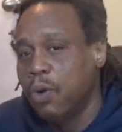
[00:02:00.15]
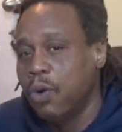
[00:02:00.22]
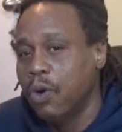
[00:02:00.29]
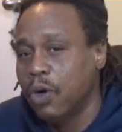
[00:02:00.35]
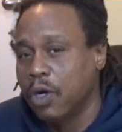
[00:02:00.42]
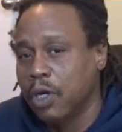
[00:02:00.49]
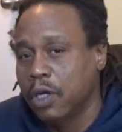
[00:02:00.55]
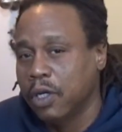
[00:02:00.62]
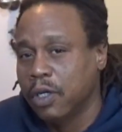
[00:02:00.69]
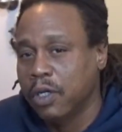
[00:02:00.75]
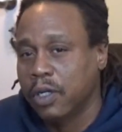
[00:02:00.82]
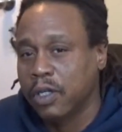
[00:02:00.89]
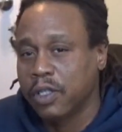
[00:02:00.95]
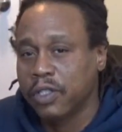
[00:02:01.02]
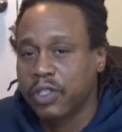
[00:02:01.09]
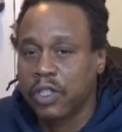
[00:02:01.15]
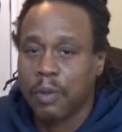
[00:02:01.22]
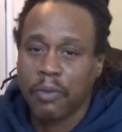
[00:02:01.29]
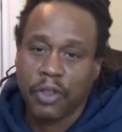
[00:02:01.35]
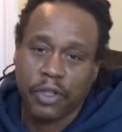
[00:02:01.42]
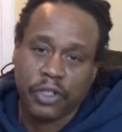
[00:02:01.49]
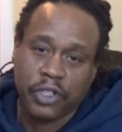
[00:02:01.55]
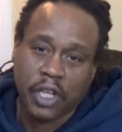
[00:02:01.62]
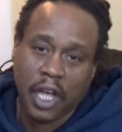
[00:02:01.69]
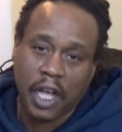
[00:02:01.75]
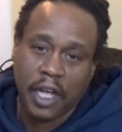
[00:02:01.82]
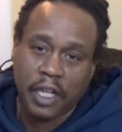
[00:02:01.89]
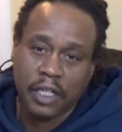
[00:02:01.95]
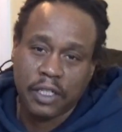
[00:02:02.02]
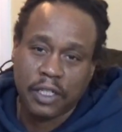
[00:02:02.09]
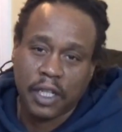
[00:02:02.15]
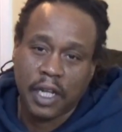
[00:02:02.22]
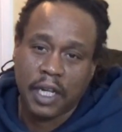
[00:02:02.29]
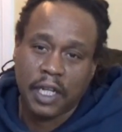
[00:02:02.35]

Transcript: or some of the signs that